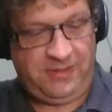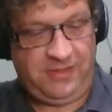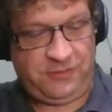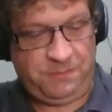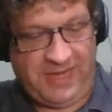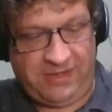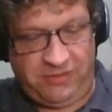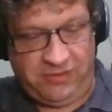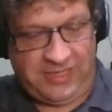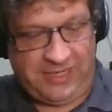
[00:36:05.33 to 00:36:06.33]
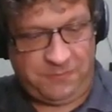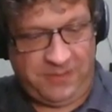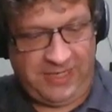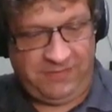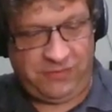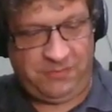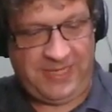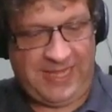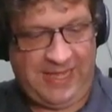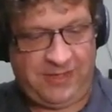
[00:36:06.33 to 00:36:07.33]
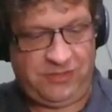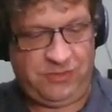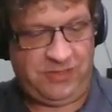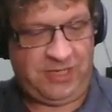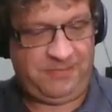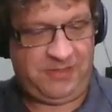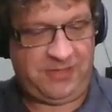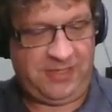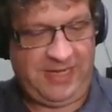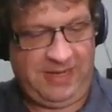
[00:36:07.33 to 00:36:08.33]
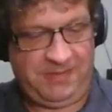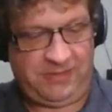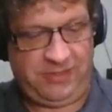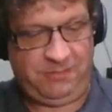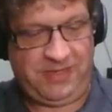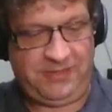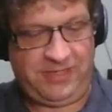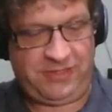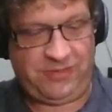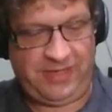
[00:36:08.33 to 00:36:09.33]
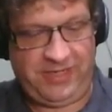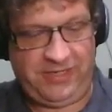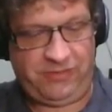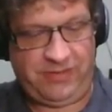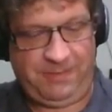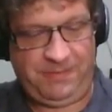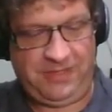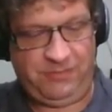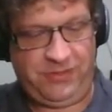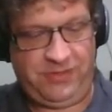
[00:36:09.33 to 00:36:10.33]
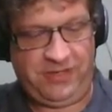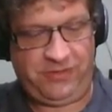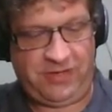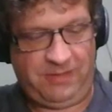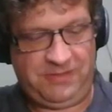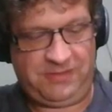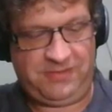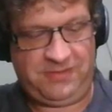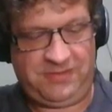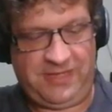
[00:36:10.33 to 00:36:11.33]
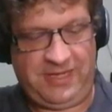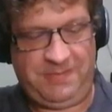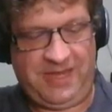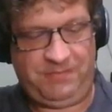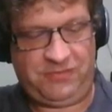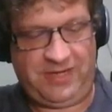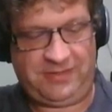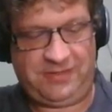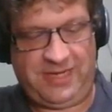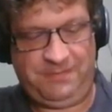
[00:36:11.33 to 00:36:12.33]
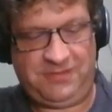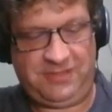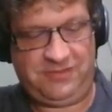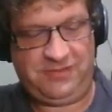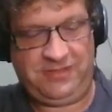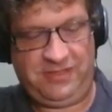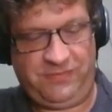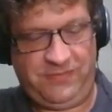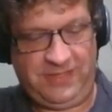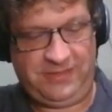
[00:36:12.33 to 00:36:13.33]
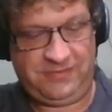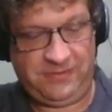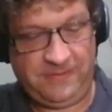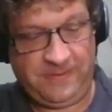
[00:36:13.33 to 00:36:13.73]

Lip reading: This pattern allows behavior to be added to an object dynamically by decorating it or wrapping it with another object of the same abstract type, such as an interface.